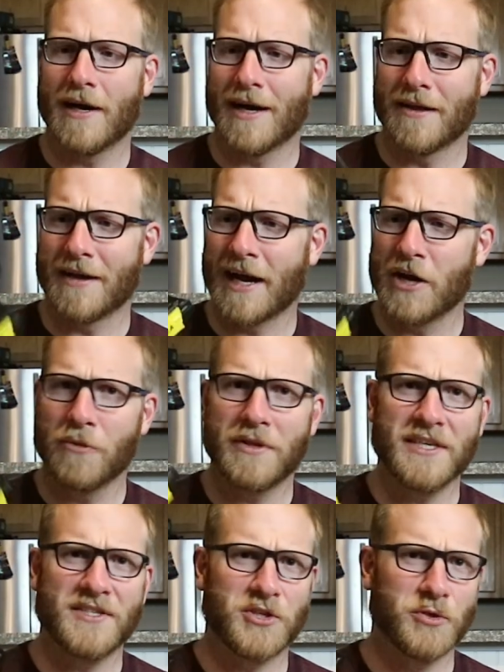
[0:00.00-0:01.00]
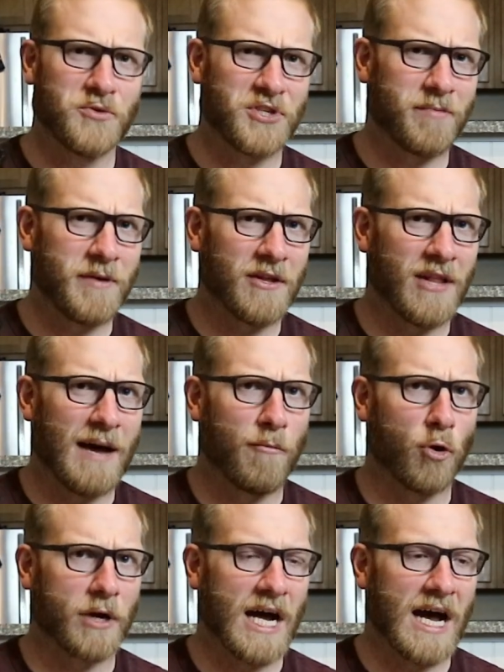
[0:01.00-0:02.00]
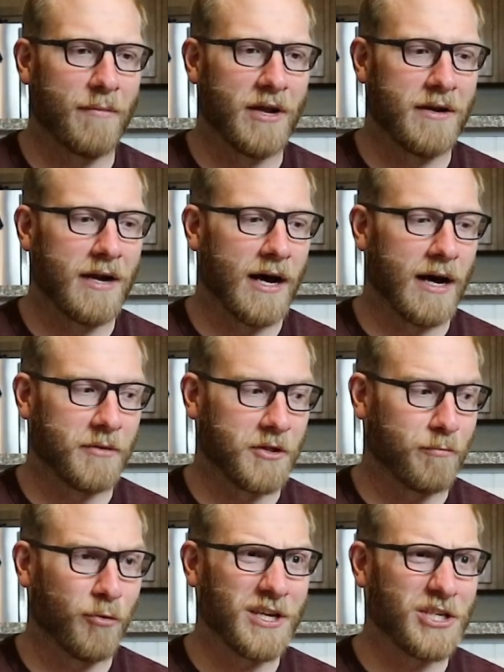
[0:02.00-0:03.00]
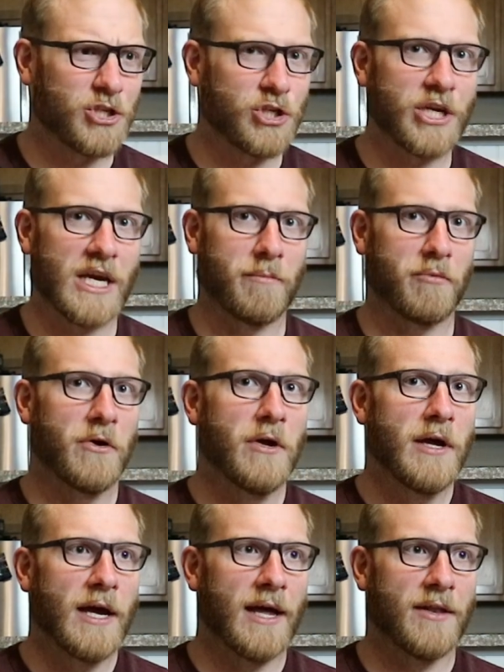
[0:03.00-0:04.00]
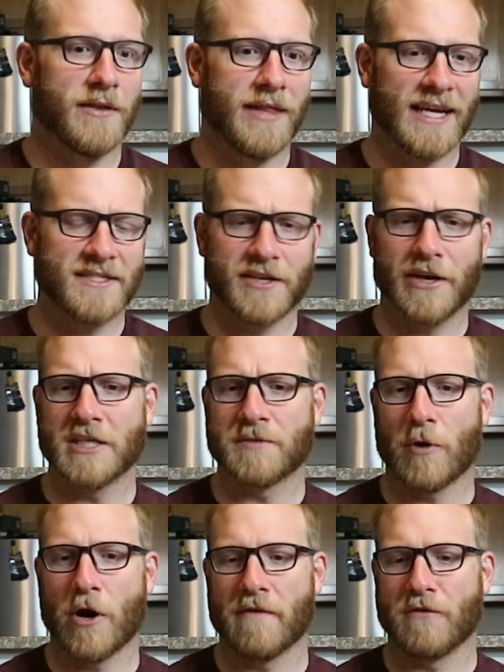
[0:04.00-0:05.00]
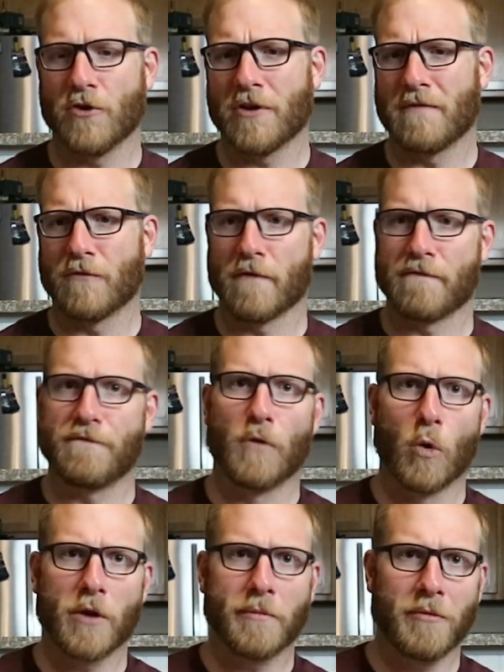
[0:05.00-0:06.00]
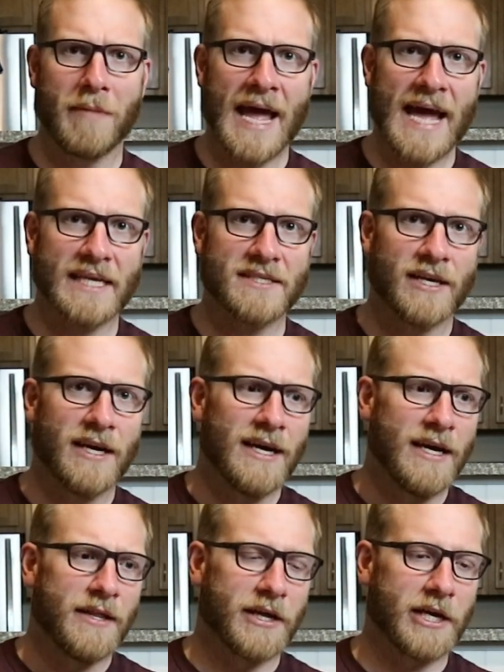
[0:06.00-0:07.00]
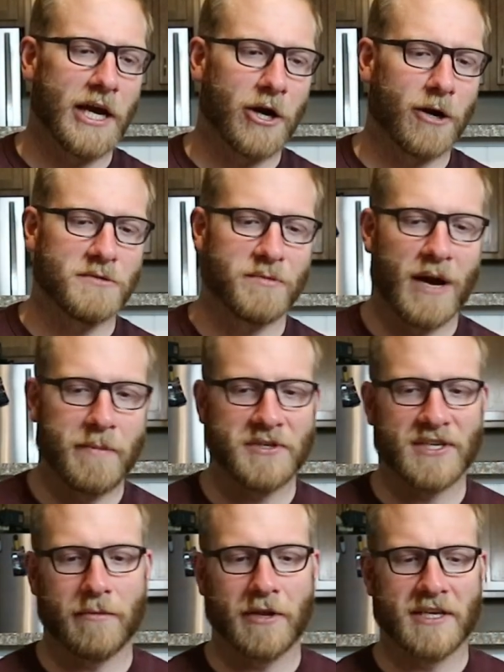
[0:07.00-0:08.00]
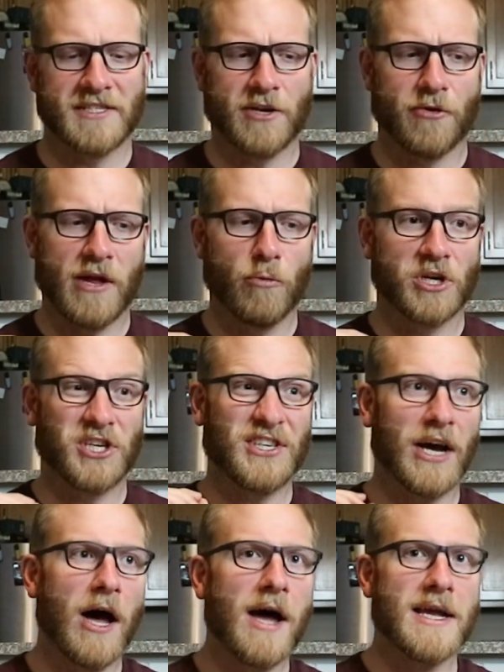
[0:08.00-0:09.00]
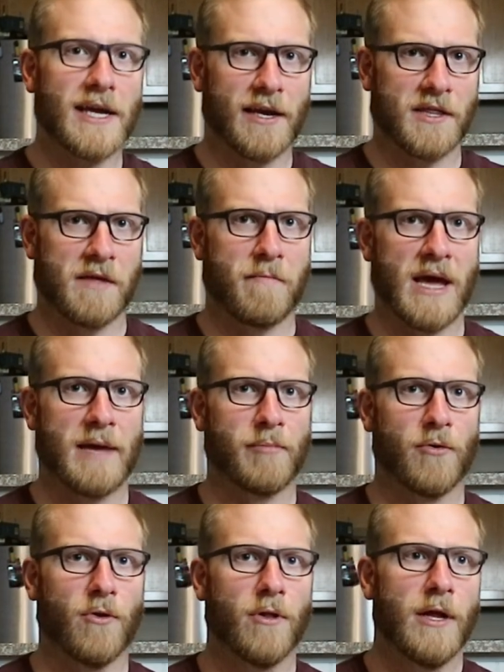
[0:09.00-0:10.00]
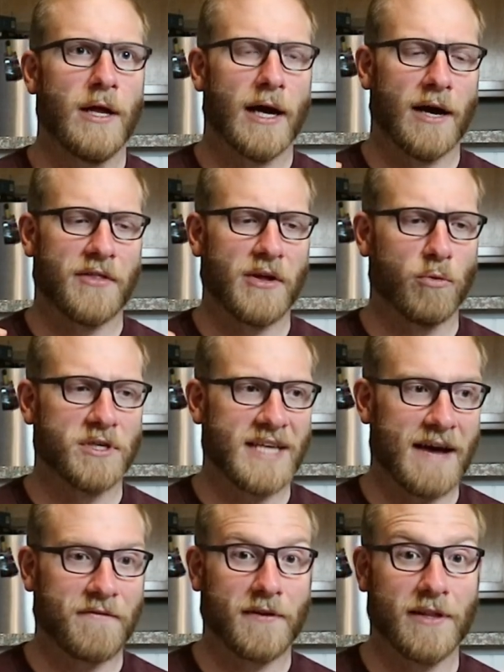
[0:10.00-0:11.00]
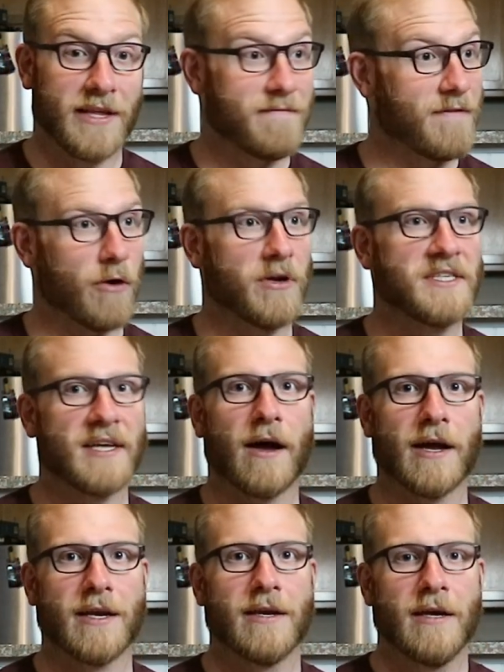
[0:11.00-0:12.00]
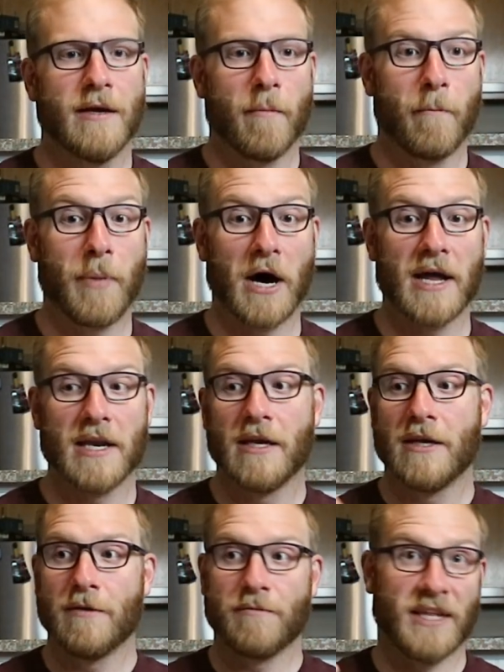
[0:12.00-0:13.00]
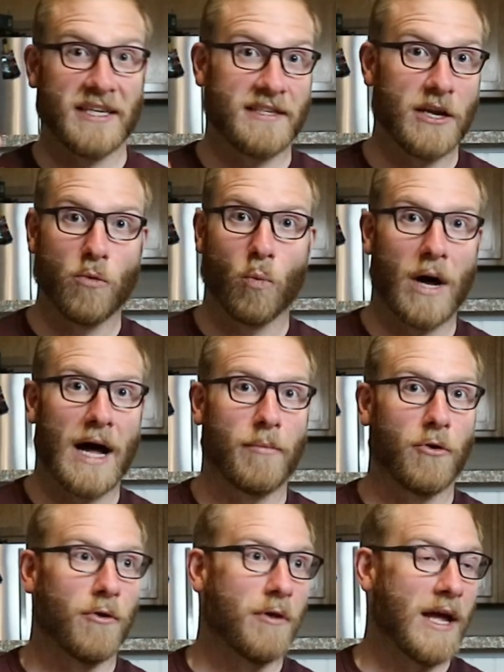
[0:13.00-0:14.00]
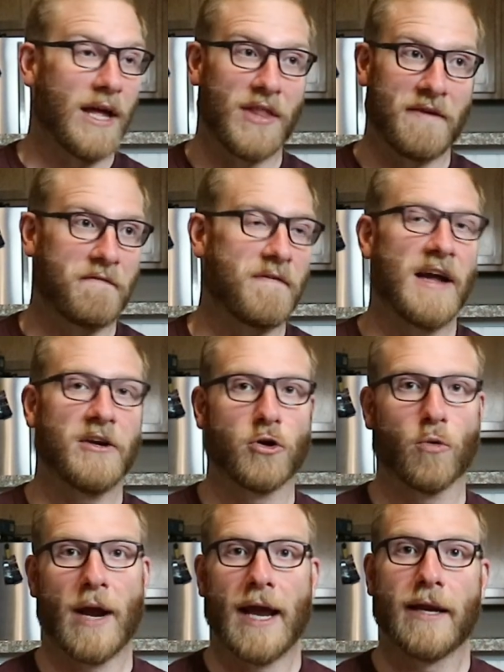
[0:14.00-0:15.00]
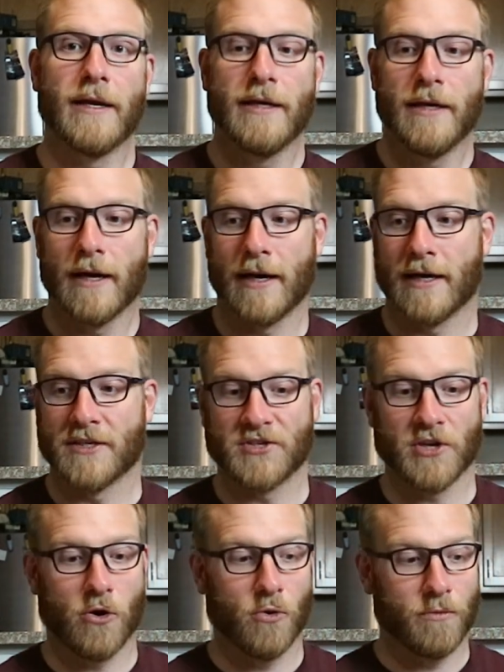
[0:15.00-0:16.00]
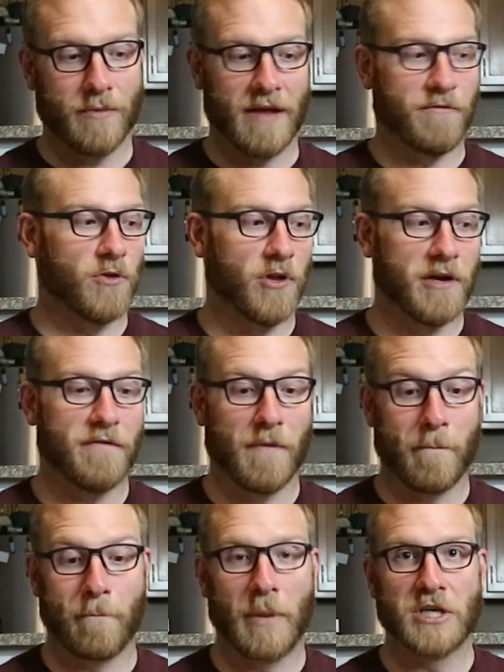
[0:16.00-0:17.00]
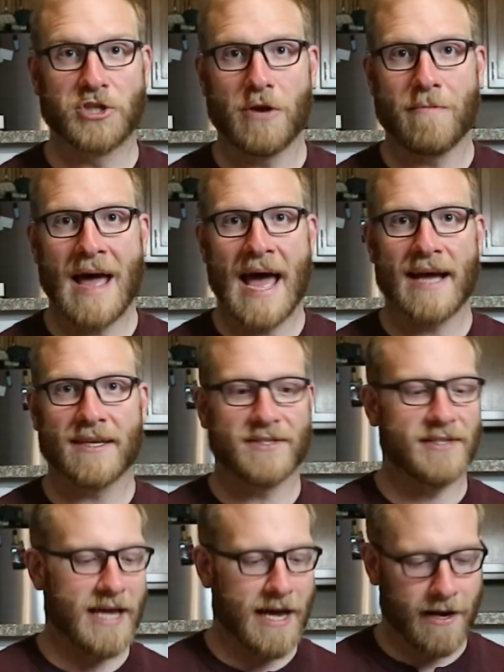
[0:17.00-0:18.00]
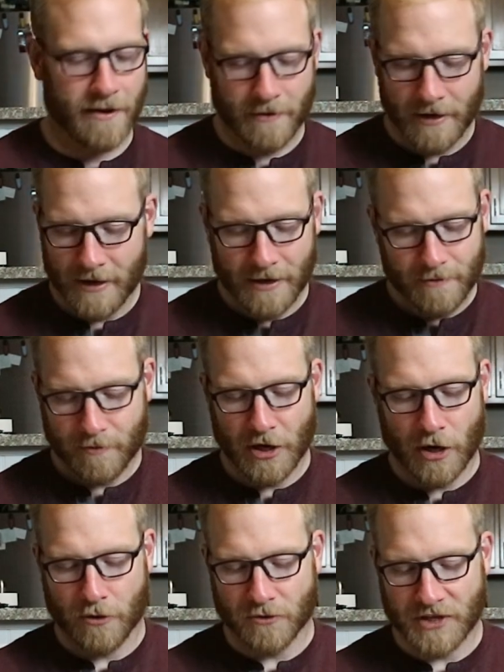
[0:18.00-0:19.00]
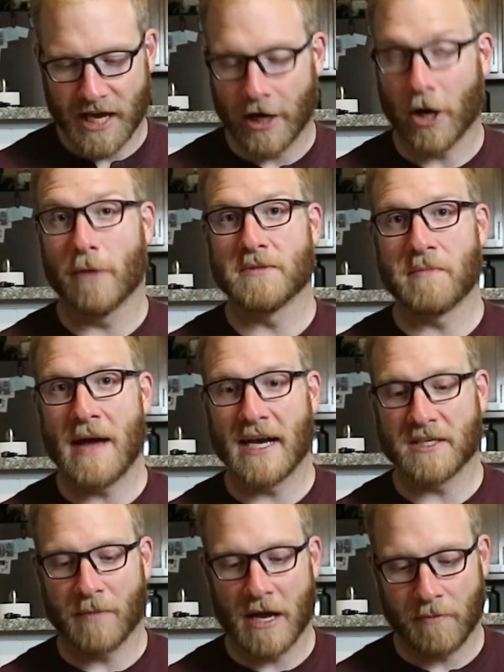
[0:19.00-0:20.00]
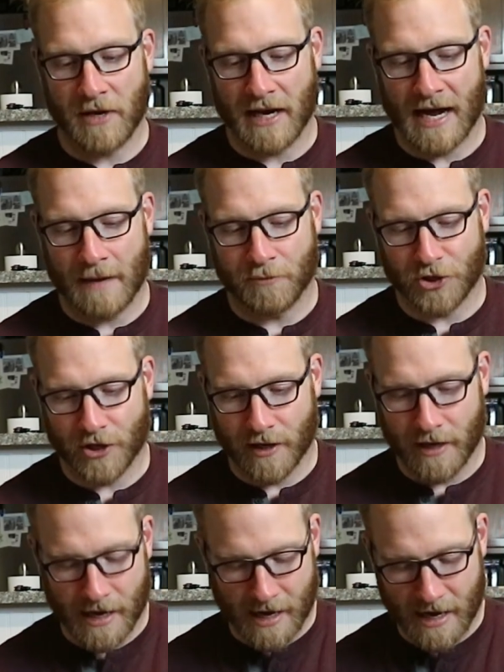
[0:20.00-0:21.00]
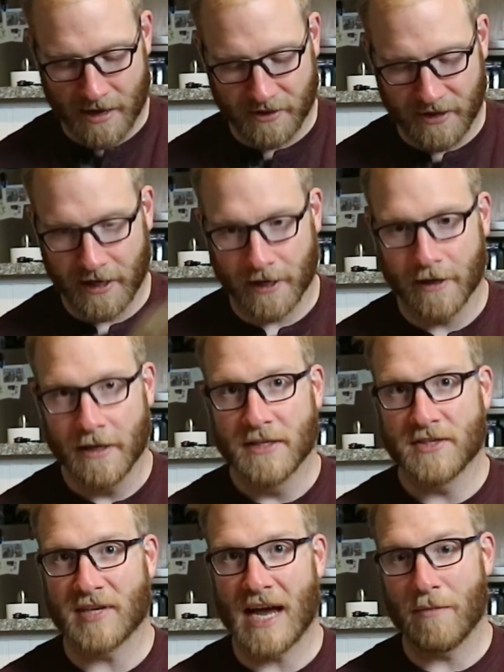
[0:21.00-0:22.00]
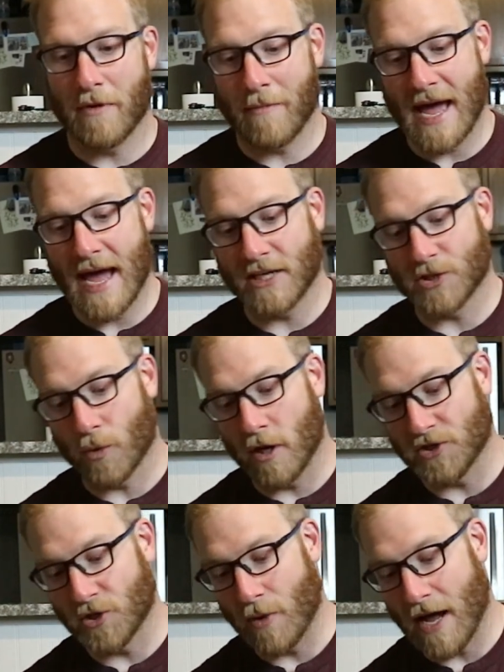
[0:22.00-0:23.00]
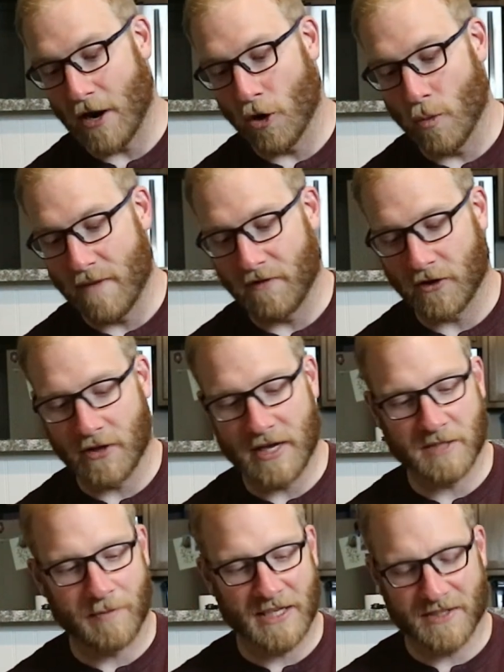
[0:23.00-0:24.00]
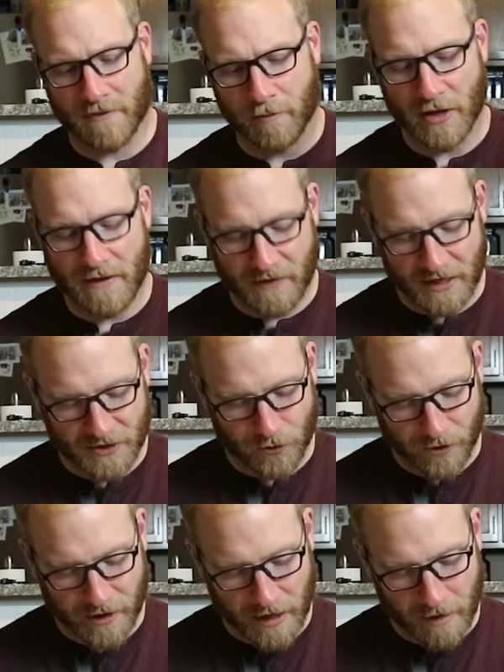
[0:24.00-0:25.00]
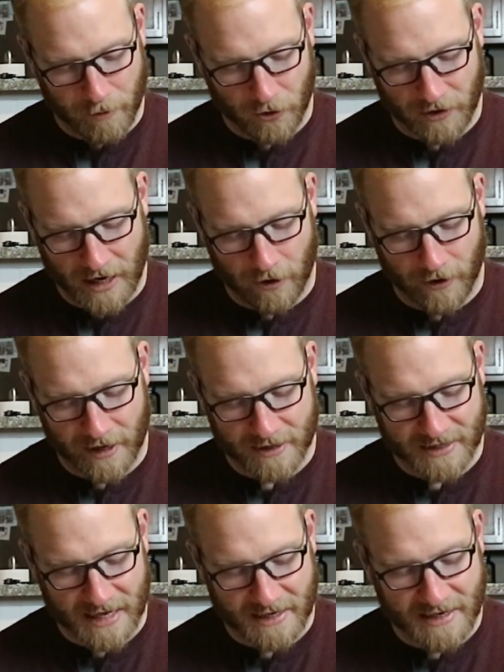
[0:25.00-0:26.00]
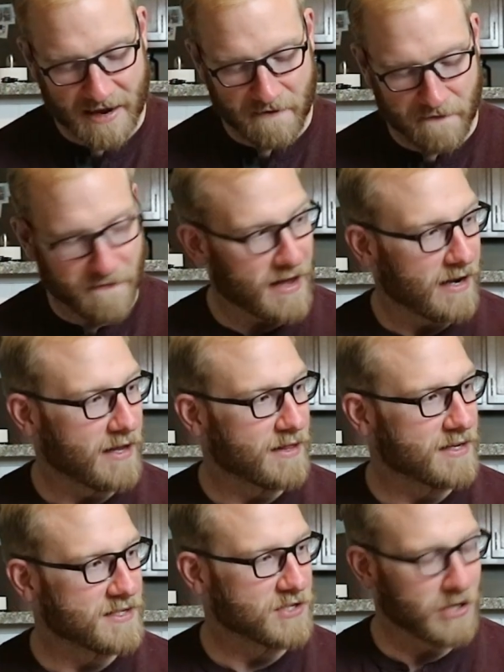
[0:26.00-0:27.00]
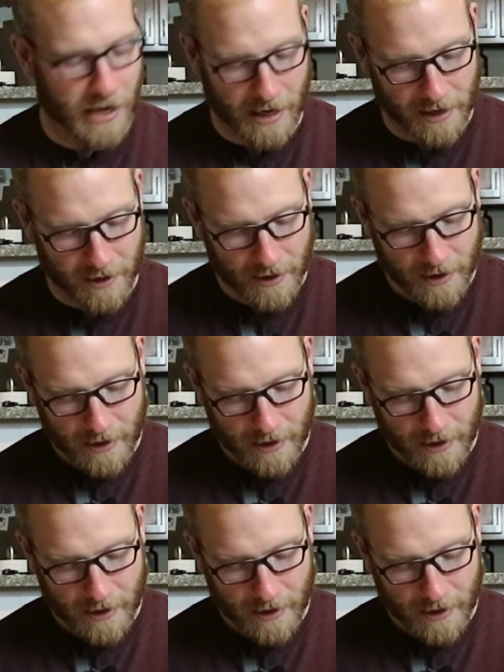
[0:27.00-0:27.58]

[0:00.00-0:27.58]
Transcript: I know these used to be a lot more common, but they're pretty cheap. And that's the nice part. If you're looking for affordable mags, the King Arms might be something to consider. They were tight in the Maple. They were definitely very tight, but they didn't wobble and they fed great. So if you're looking for budget mags, then you know, those King Arms mags might be an option. The CYMA mags are also not horrifically expensive. I believe these are the Bulgarians that did fit in this gun.